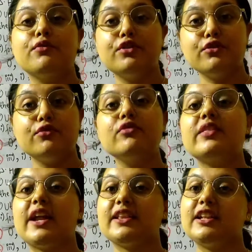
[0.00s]
We know
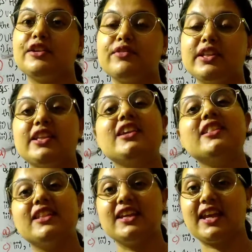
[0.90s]
that the living
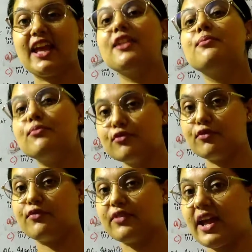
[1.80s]
thing, they can
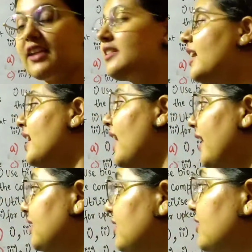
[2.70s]
move, right?
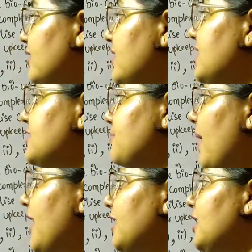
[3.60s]
And third is
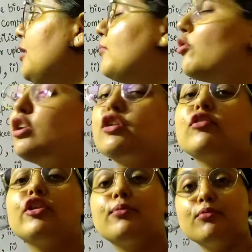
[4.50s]
by the
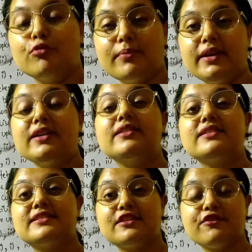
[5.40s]
molecular movement.
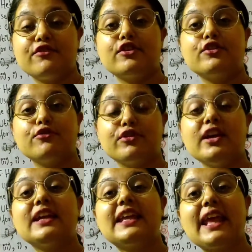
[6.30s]
This referred to
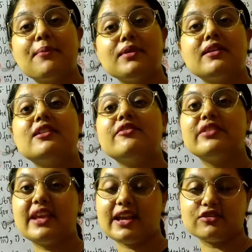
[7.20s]
the chemical
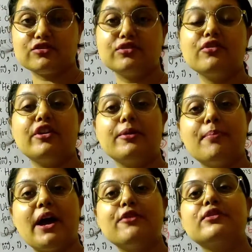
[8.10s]
reaction or the
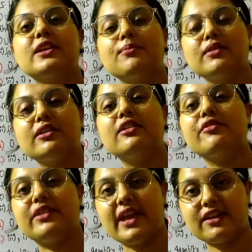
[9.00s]
biochemical
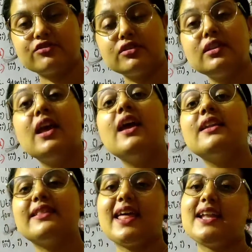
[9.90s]
reaction
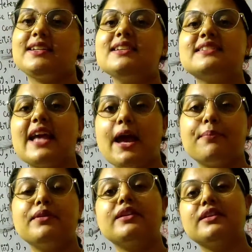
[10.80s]
that is
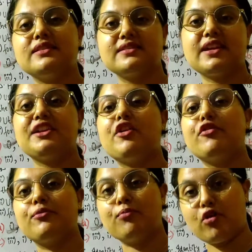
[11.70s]
happening inside
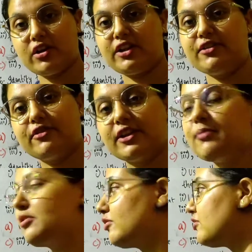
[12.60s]
our body, okay,
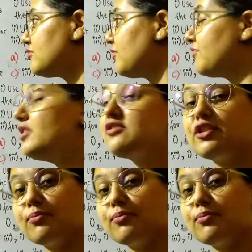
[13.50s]
because of which the